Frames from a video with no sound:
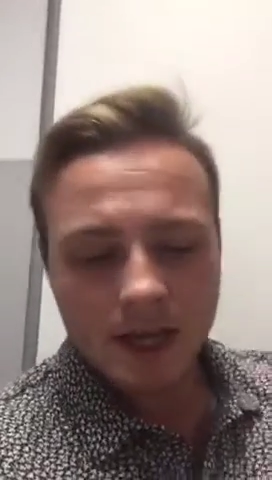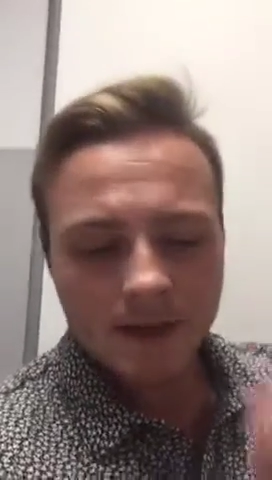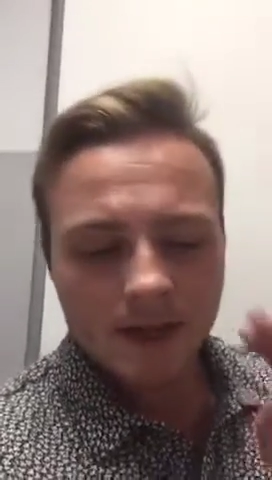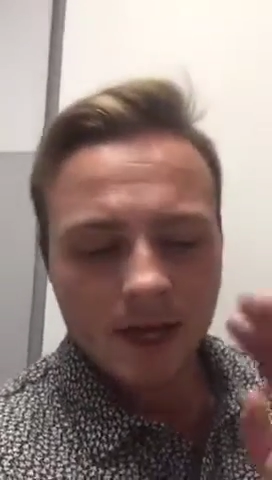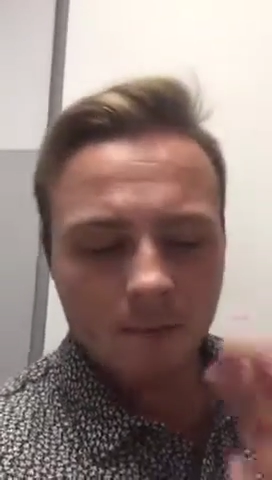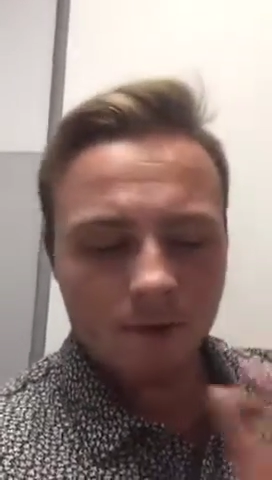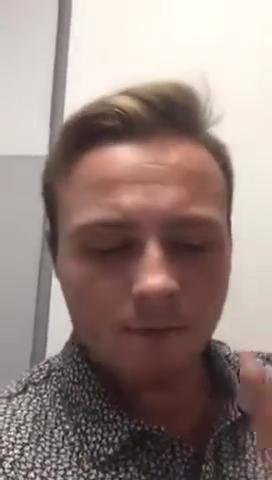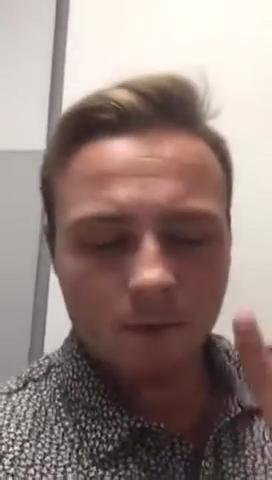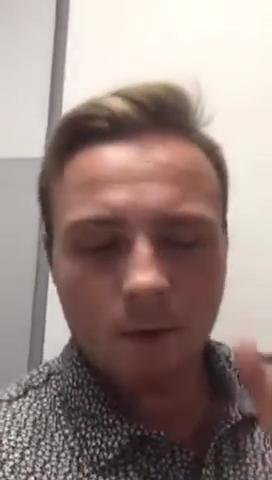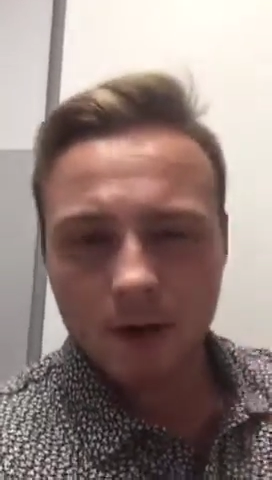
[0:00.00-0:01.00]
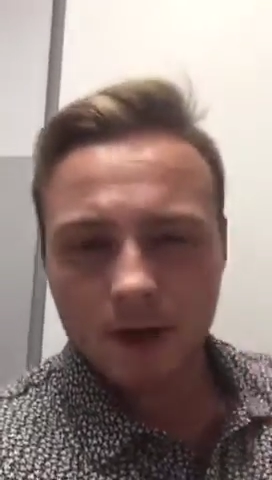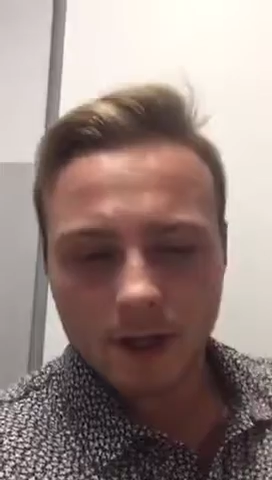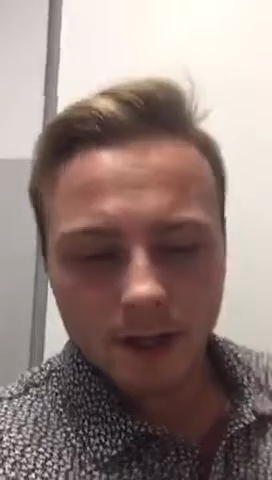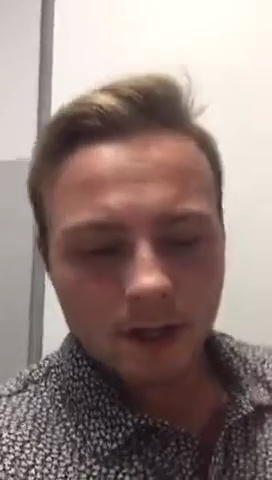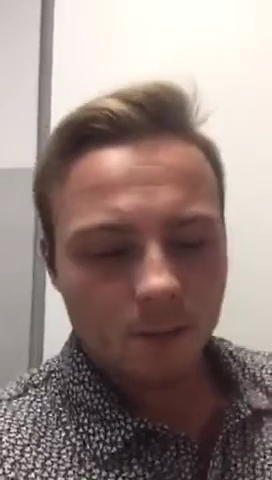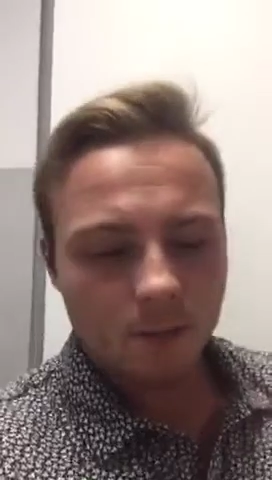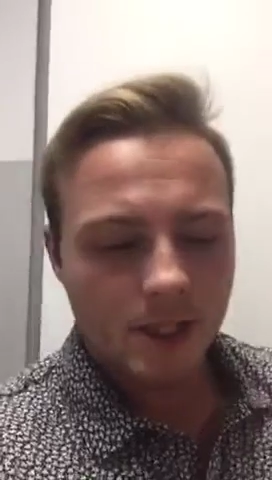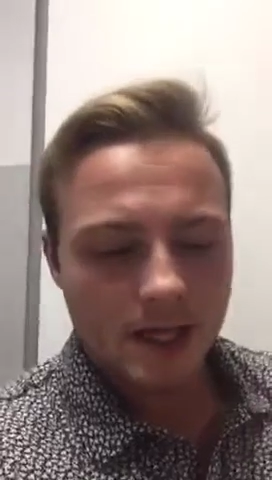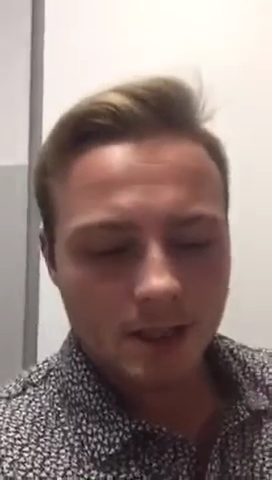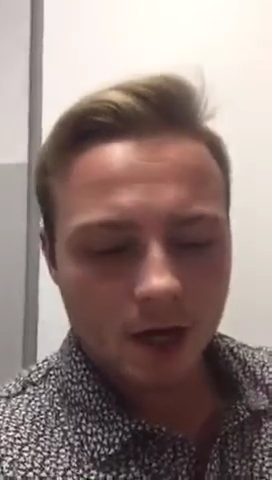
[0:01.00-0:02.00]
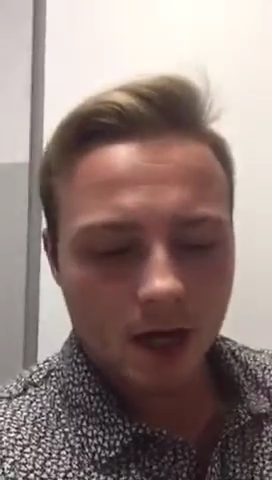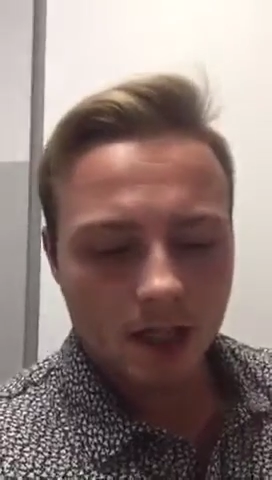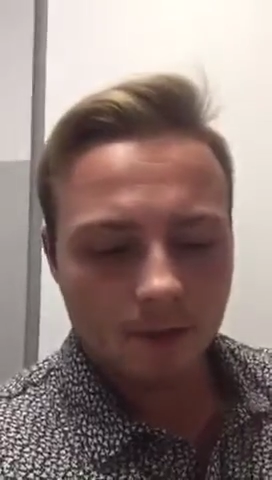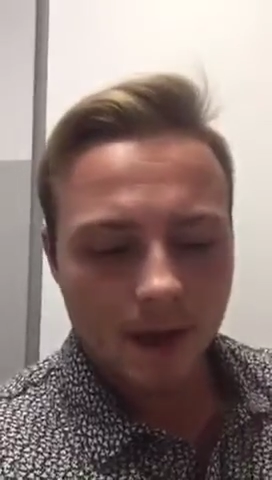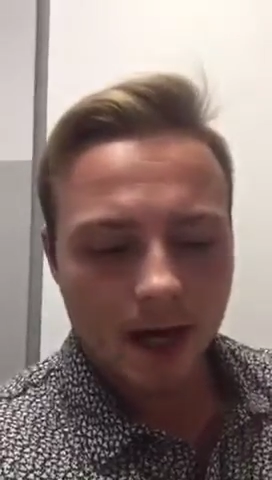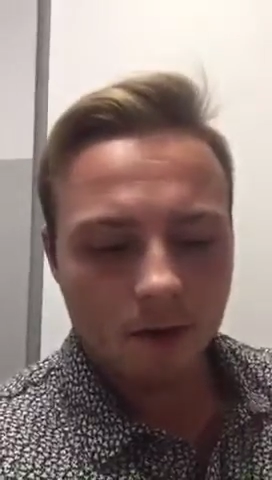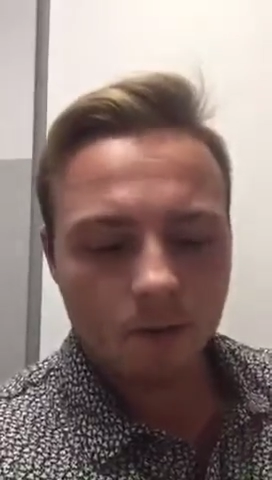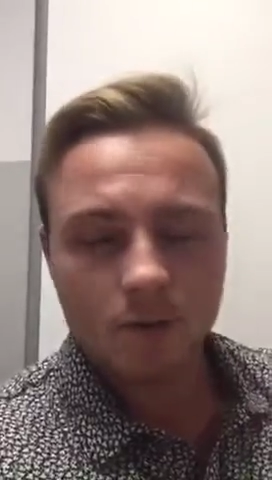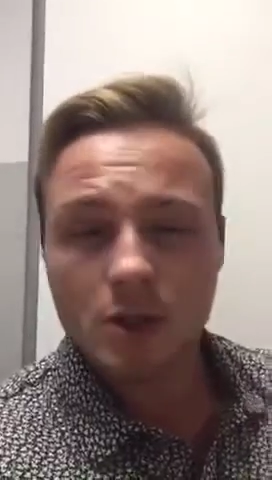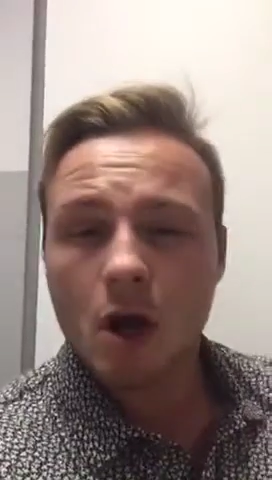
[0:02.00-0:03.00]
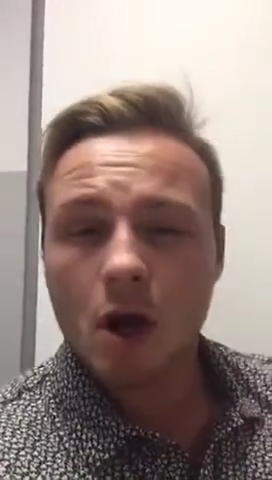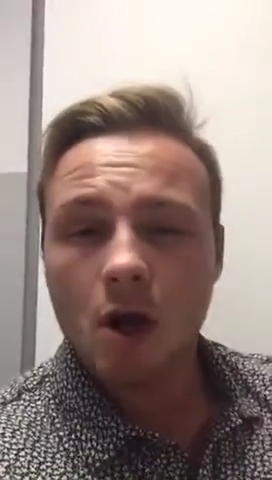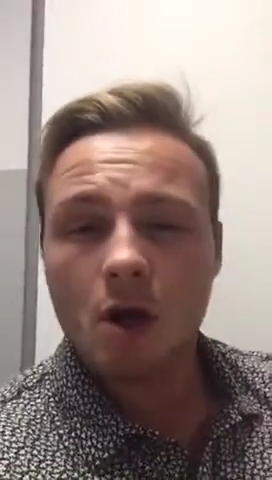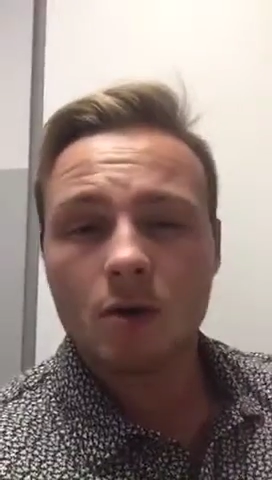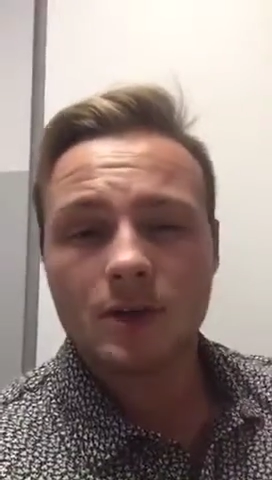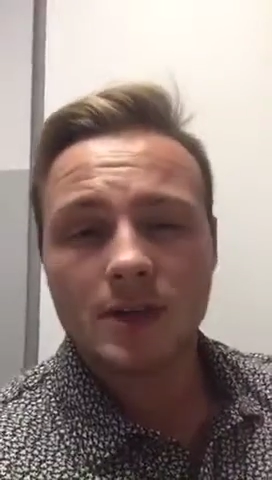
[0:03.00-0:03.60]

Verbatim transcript: And then number four, which I had talked about, was all.